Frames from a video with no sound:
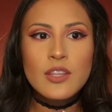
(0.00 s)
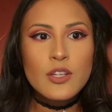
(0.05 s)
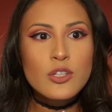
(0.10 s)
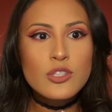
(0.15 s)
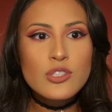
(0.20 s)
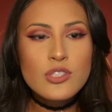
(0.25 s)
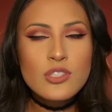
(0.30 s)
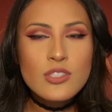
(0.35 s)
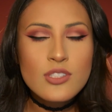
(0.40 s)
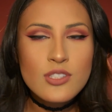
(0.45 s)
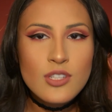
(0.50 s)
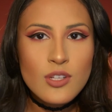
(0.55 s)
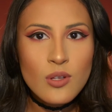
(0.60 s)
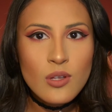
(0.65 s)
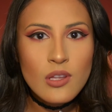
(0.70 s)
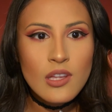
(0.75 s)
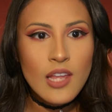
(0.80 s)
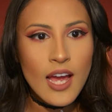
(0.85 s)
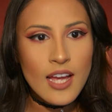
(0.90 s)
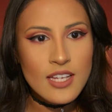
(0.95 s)
They're still
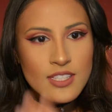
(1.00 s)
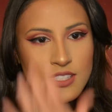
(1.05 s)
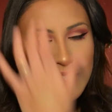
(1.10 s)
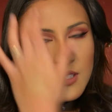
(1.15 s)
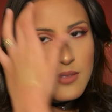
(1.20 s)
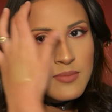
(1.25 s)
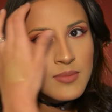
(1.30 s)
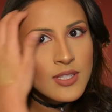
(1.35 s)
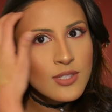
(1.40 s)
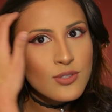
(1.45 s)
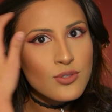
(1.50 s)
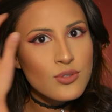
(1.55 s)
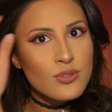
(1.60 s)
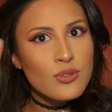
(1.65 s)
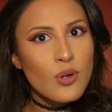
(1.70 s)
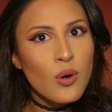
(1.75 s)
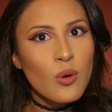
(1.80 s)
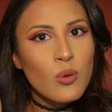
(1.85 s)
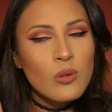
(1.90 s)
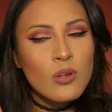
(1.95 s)
lasting me
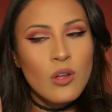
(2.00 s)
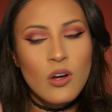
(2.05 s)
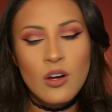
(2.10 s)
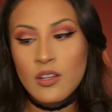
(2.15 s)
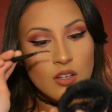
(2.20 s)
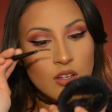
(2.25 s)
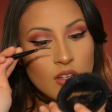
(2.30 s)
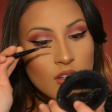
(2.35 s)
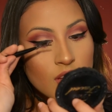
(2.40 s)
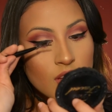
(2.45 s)
so long.